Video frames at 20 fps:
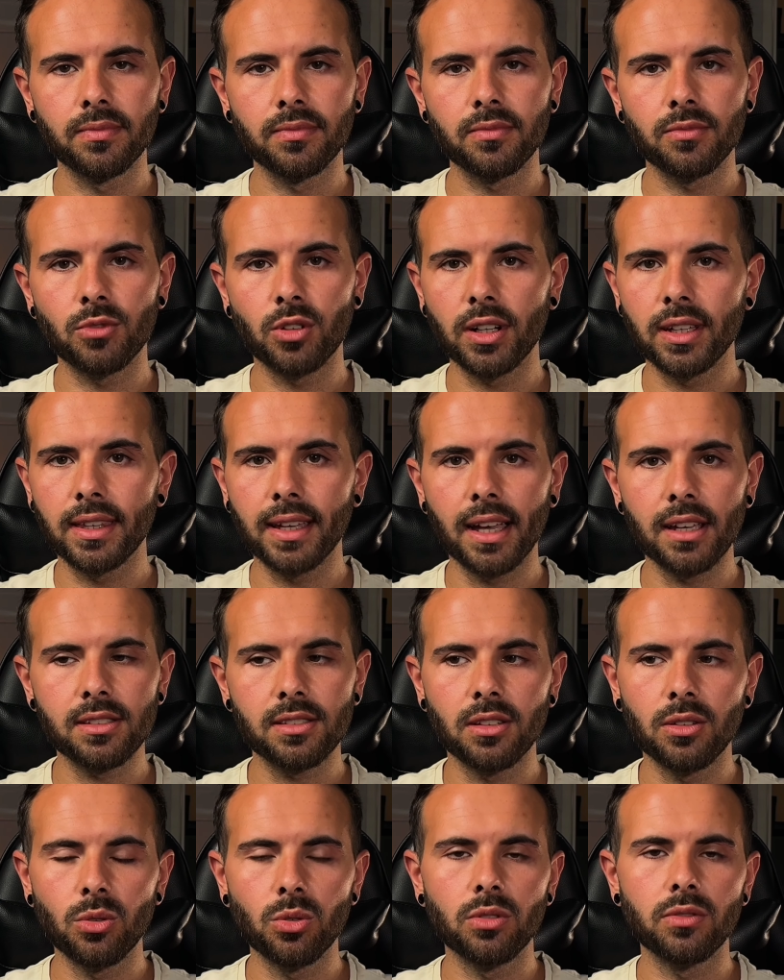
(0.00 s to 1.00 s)
right? That's
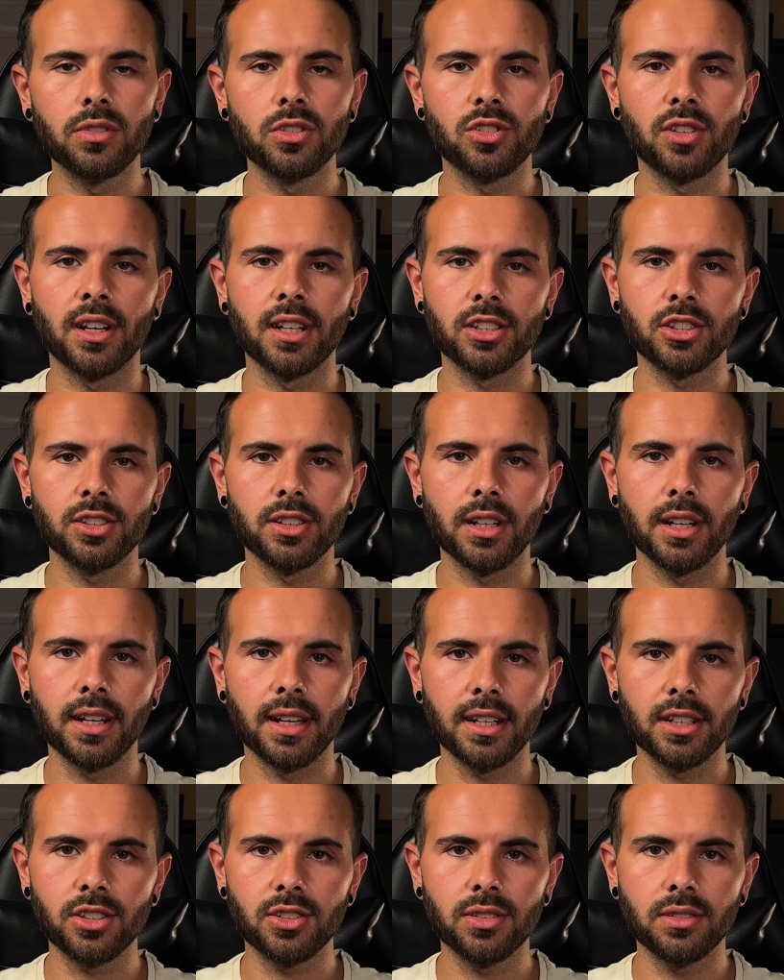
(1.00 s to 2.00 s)
the law of attraction and
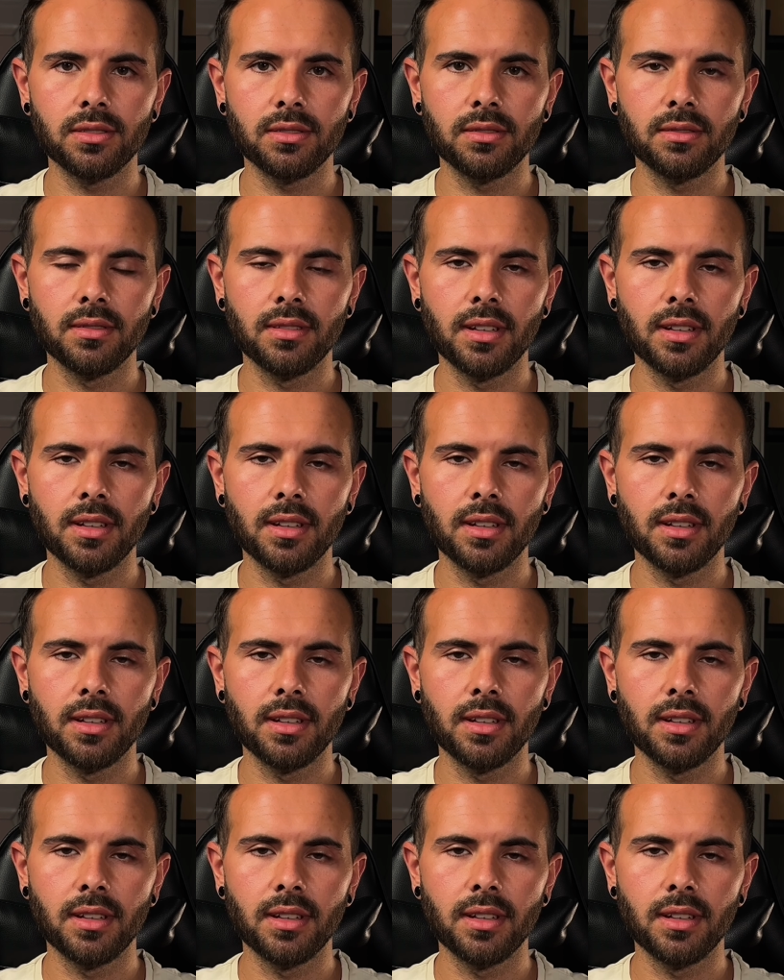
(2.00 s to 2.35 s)
action.